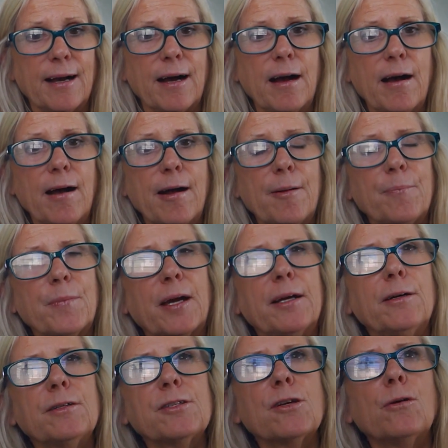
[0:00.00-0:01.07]
I
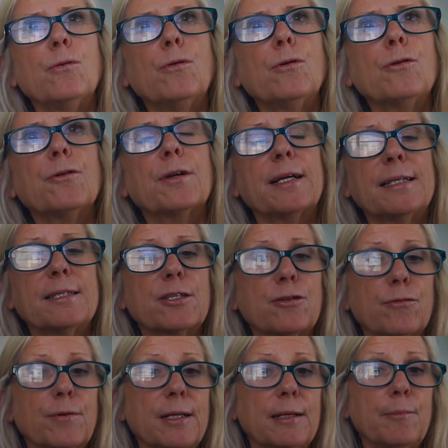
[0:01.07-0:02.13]
also ordered a
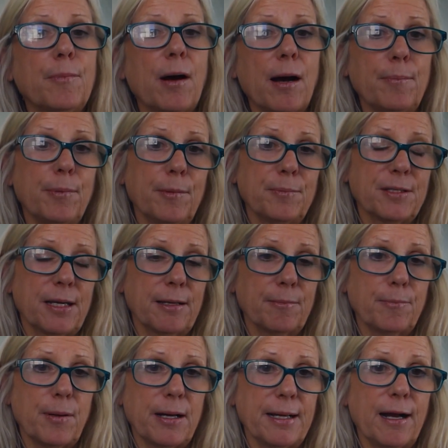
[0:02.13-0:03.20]
screen pop-up
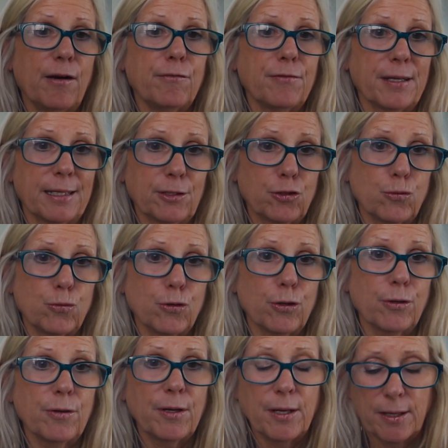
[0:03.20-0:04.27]
tent by
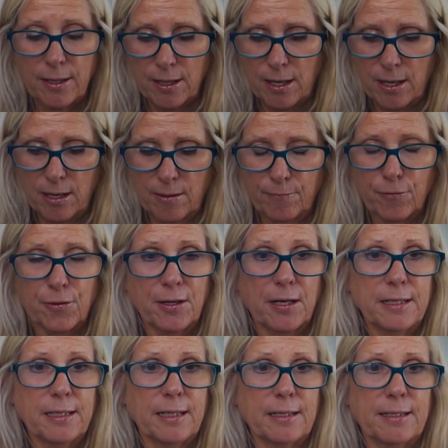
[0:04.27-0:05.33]
Alvantor for
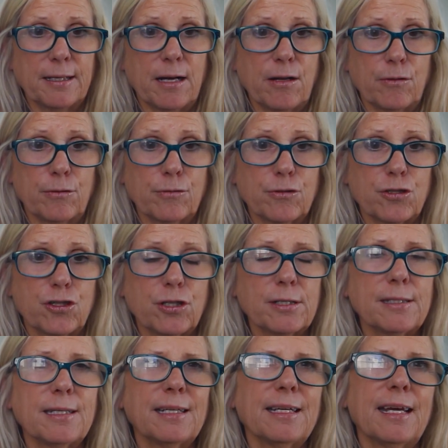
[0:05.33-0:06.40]
$99,
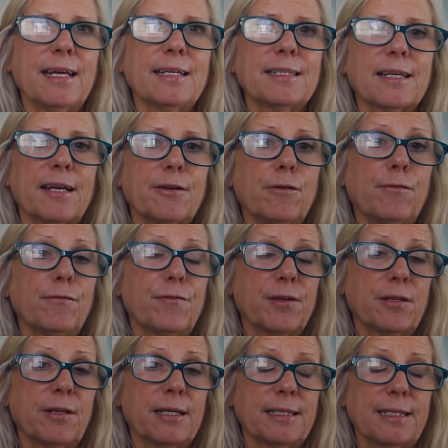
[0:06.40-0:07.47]
just in case I don't
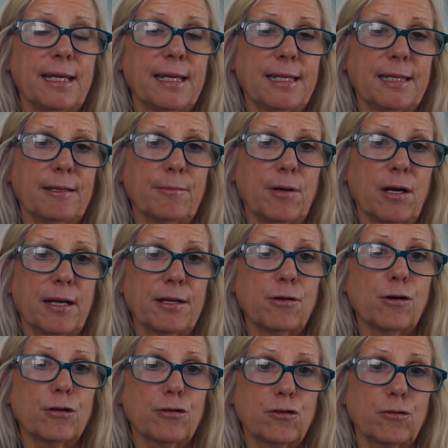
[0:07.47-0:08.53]
feel like taking my
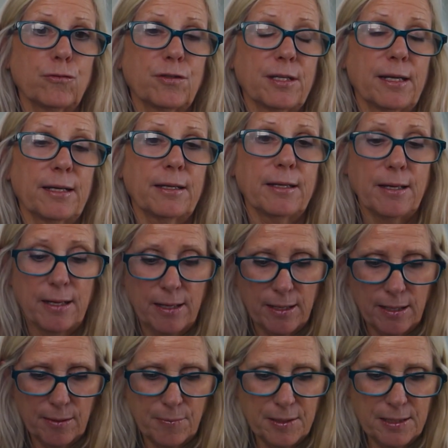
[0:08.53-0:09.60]
Carsoul tent.
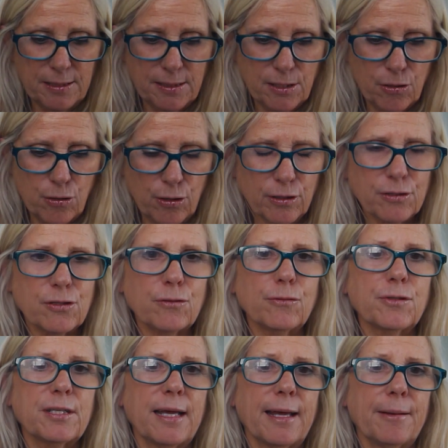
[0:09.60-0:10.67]
Because the
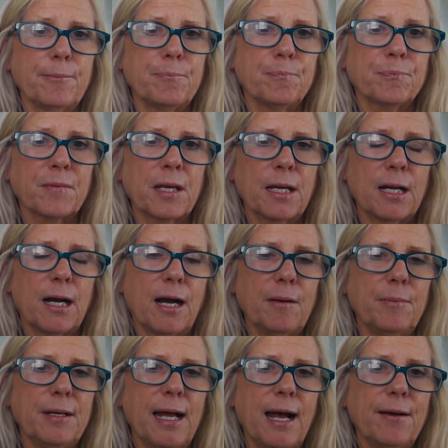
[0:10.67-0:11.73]
Carsoul tent, I've
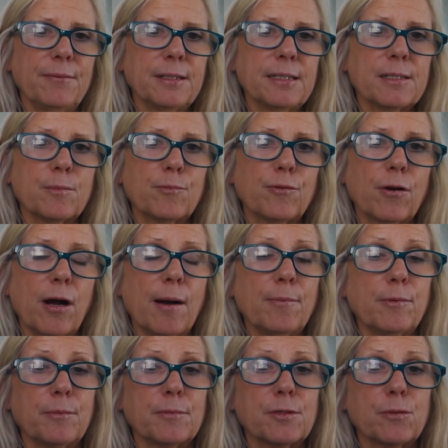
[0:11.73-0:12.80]
been having some
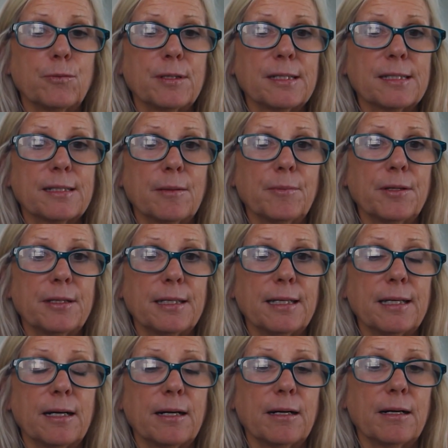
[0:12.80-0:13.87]
problems with some of the